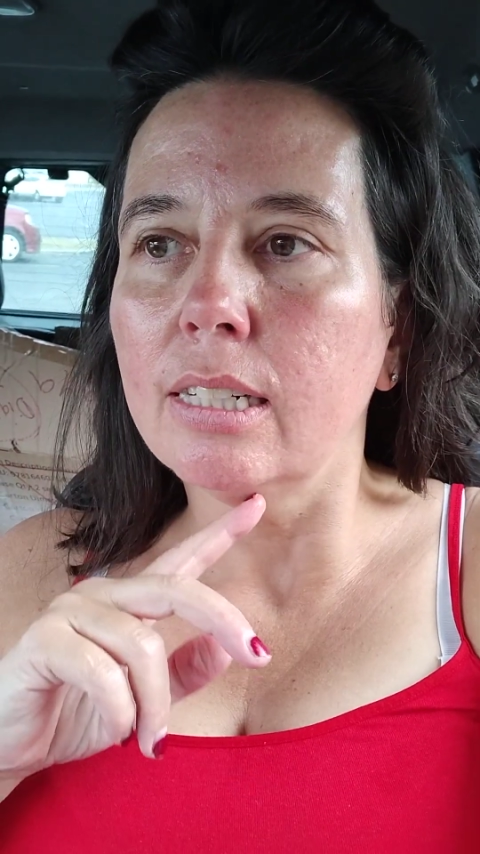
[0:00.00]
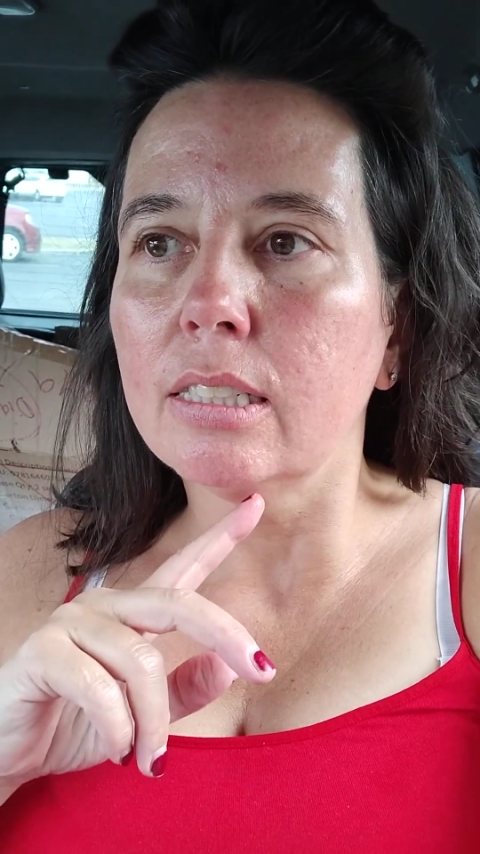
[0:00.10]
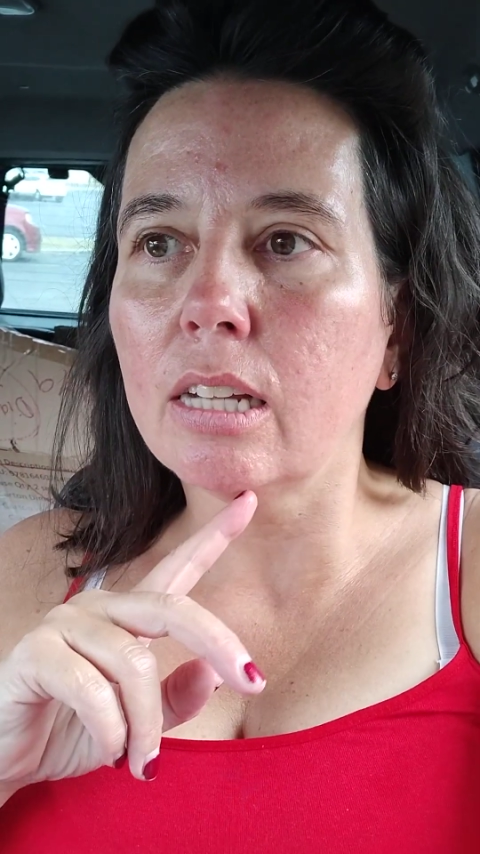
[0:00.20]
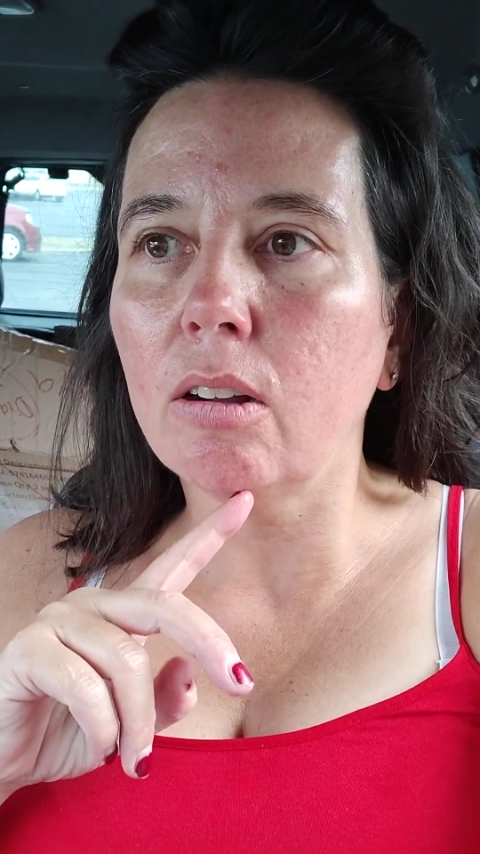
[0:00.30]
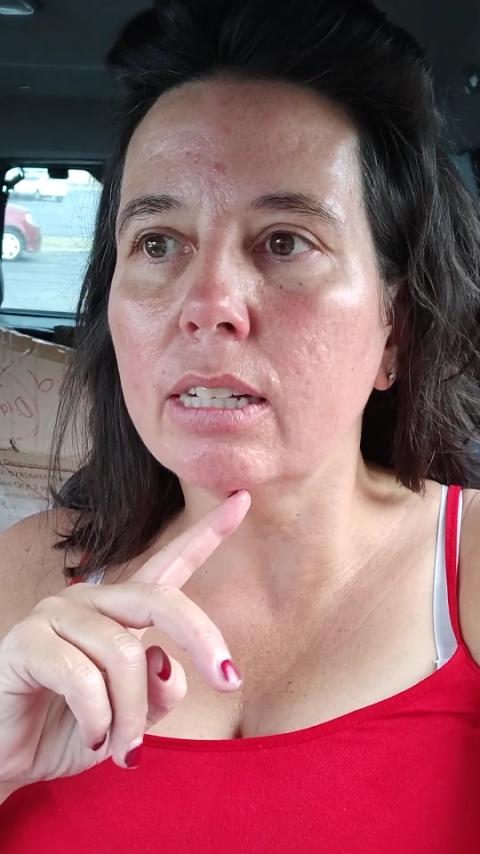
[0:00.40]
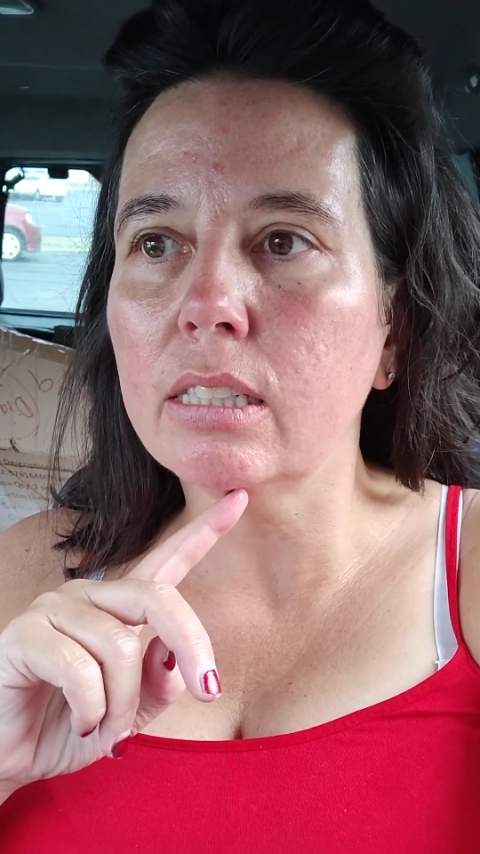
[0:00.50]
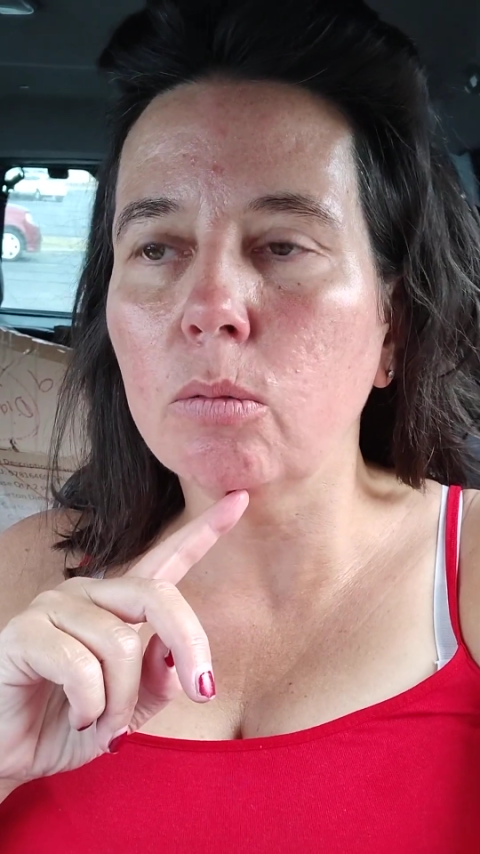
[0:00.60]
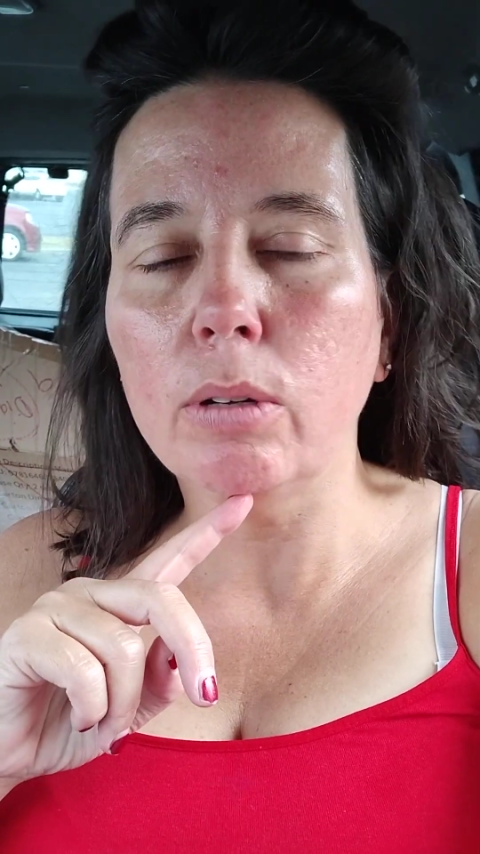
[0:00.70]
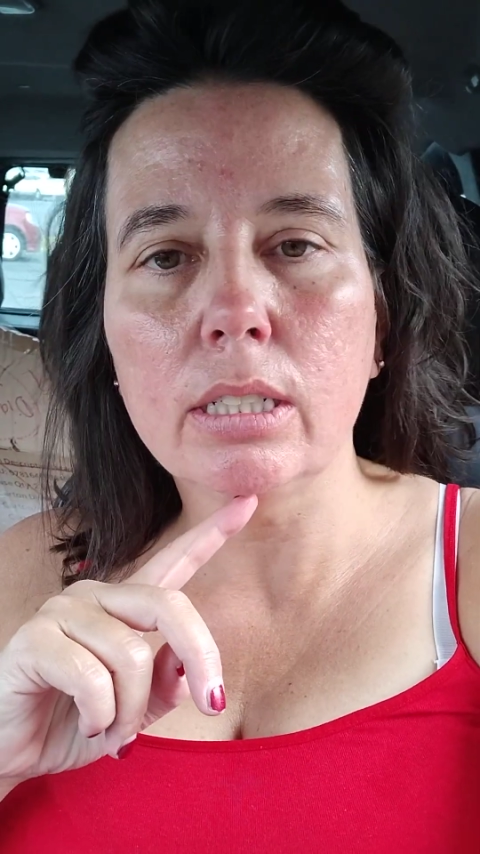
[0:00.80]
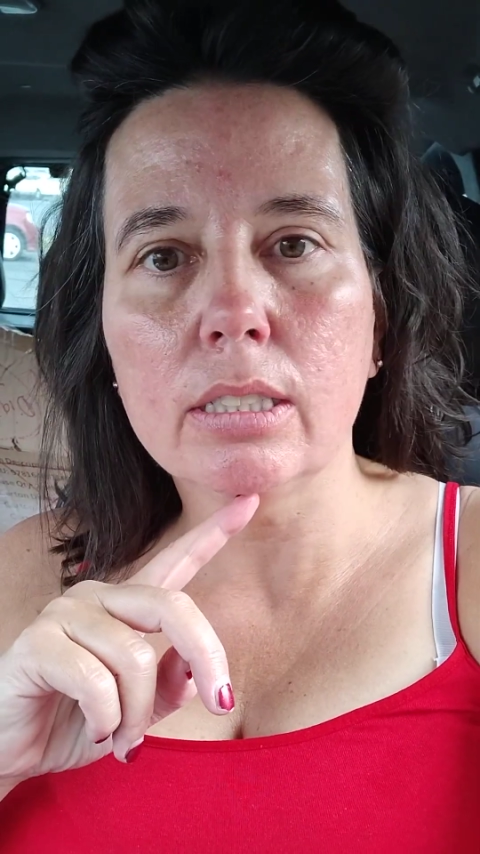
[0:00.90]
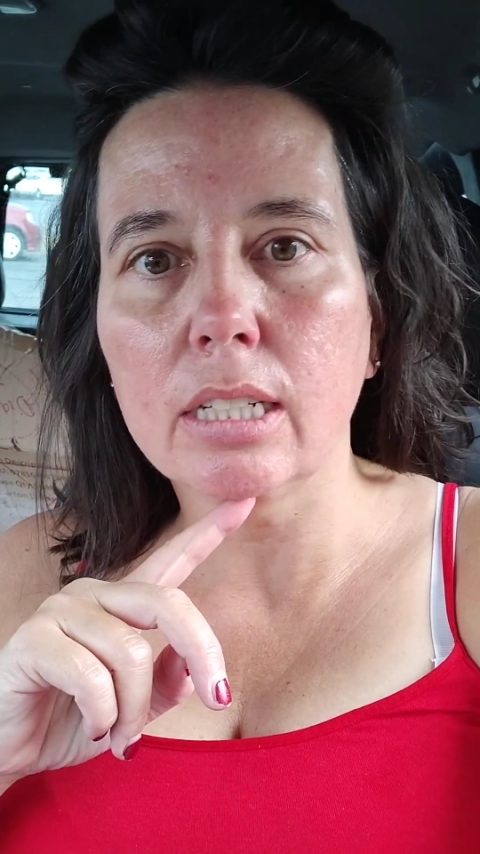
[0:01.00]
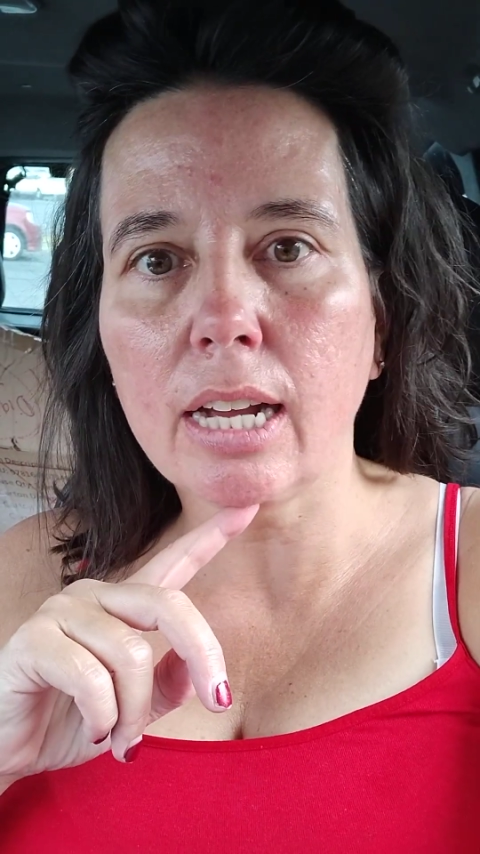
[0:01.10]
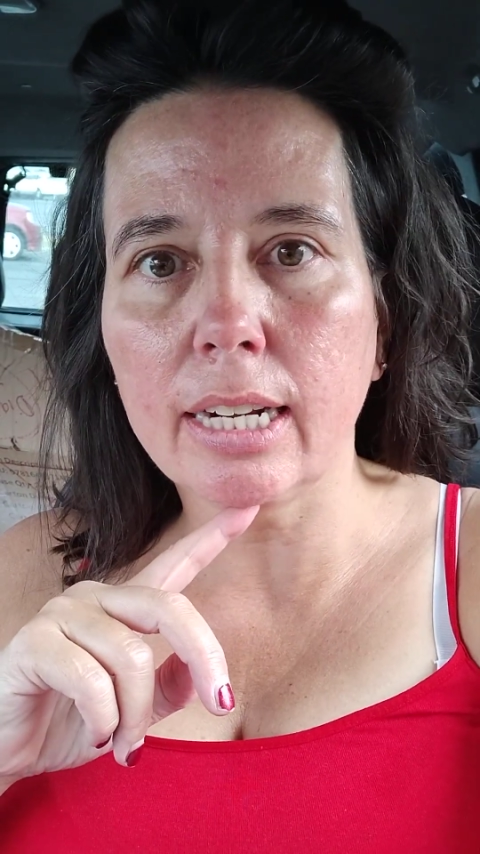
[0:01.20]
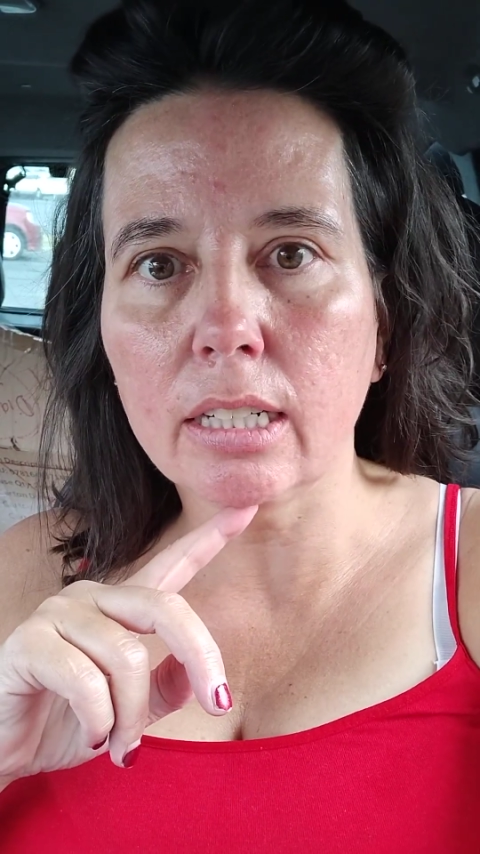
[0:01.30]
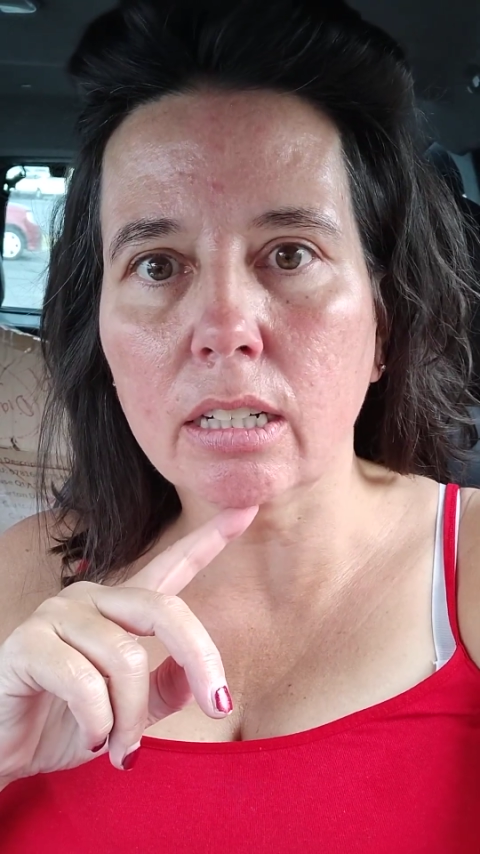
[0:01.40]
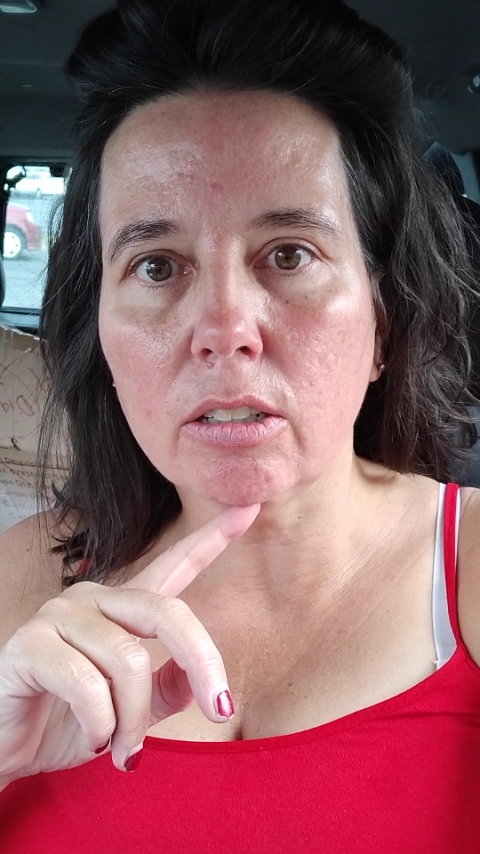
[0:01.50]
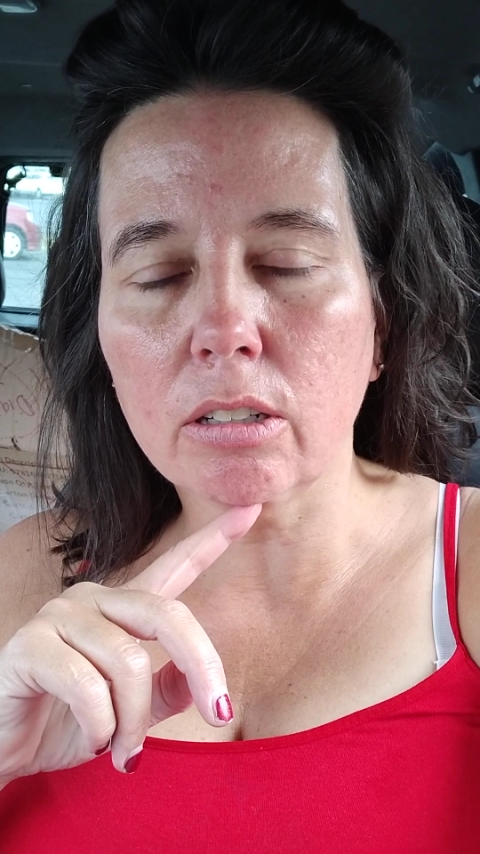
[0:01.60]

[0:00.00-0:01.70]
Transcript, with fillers: So I said, What is he, hiding a